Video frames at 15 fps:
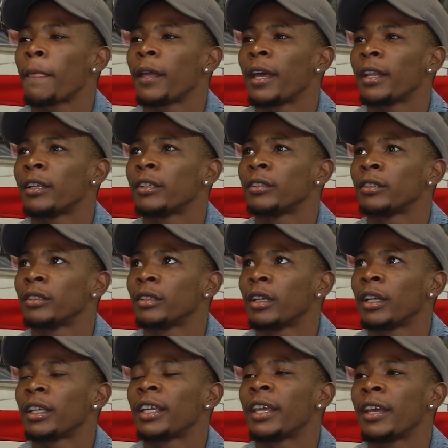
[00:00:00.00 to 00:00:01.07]
had
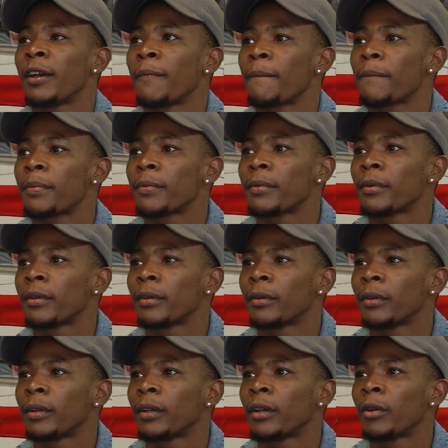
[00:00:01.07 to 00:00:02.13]
a camp
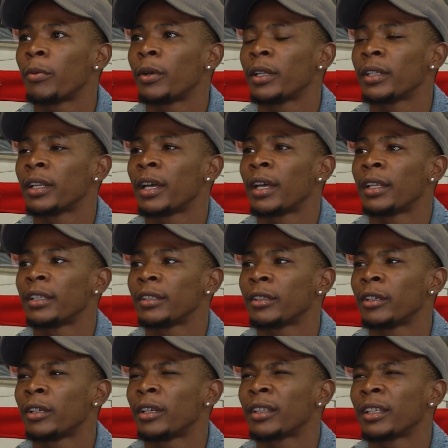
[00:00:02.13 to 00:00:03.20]
or whatnot,
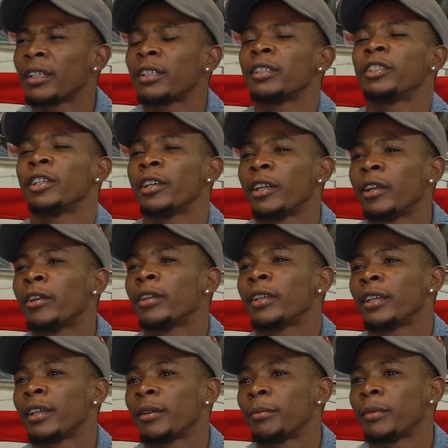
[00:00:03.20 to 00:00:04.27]
I think the Jared Hurd
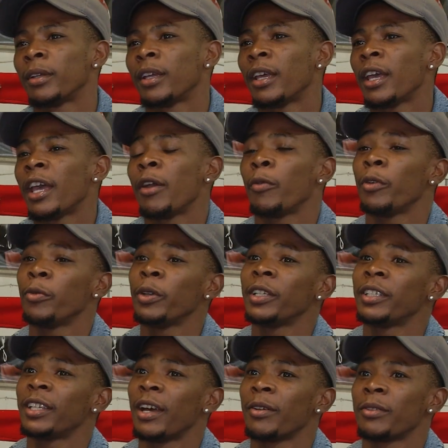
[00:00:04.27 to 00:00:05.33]
camp, and we
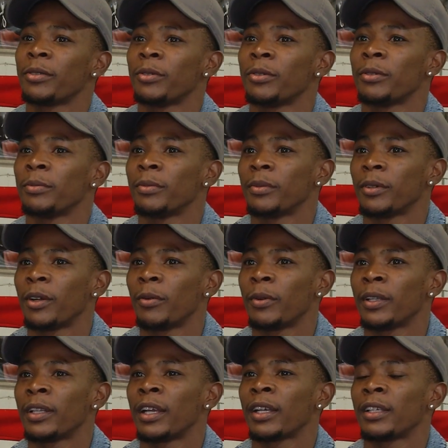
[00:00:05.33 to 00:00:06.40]
reached out to him or
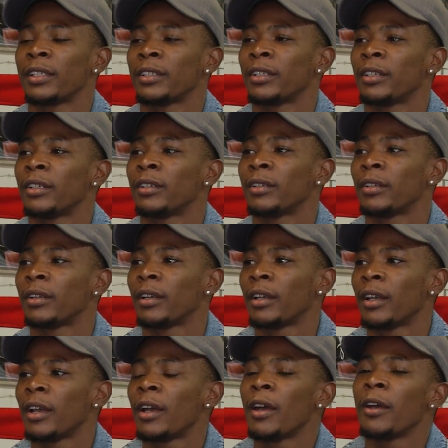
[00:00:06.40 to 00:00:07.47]
whatnot, because I
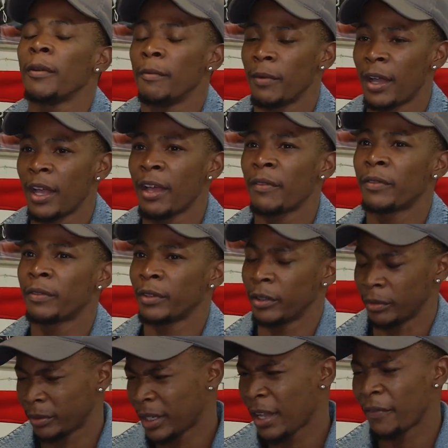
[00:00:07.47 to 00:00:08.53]
have
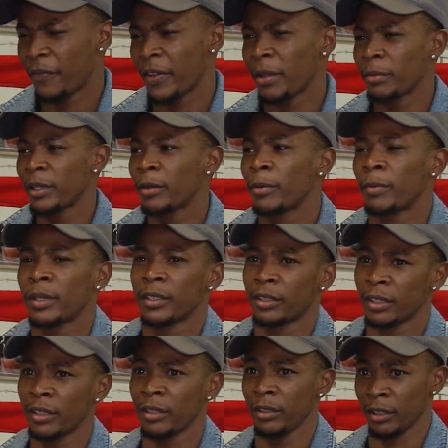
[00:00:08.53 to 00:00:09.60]
not family here, but my
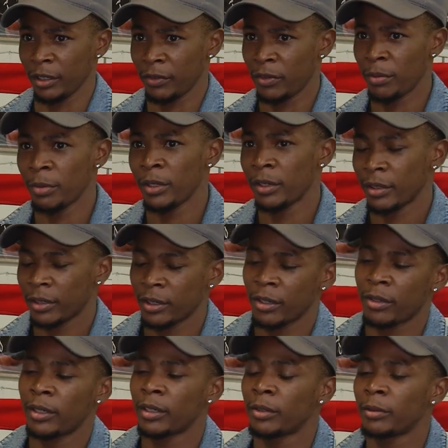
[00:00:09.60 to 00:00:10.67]
son is from here.
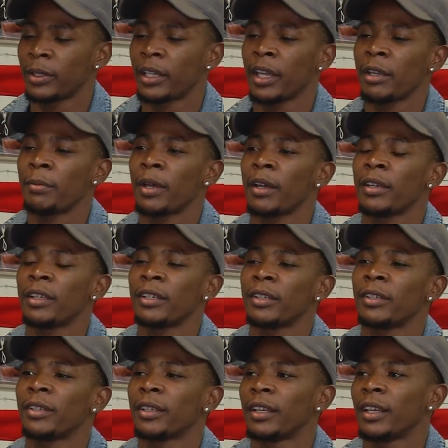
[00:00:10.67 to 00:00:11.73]
So we came out
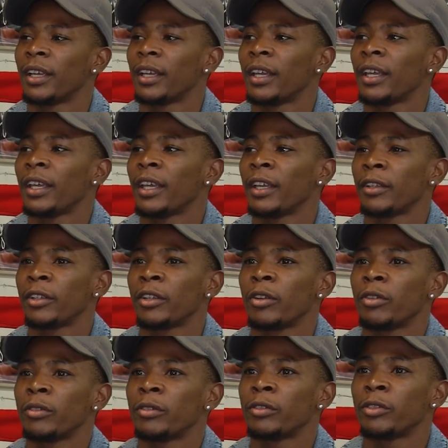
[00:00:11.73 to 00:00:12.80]
here and, you
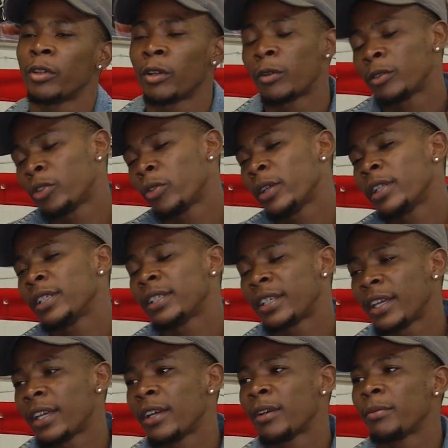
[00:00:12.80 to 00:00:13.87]
know, joined his
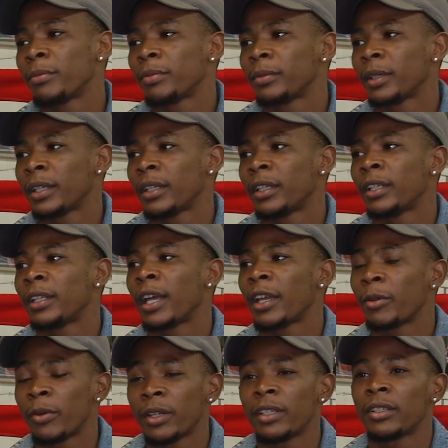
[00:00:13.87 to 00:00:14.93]
camp, and he liked
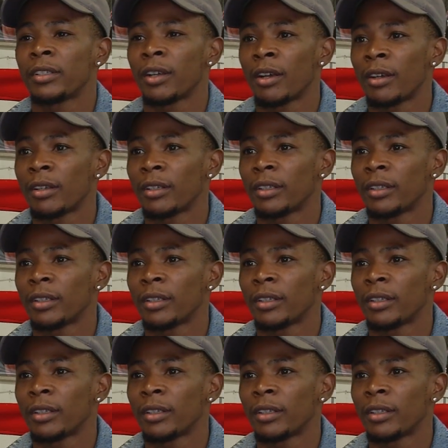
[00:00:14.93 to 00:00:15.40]
what he saw.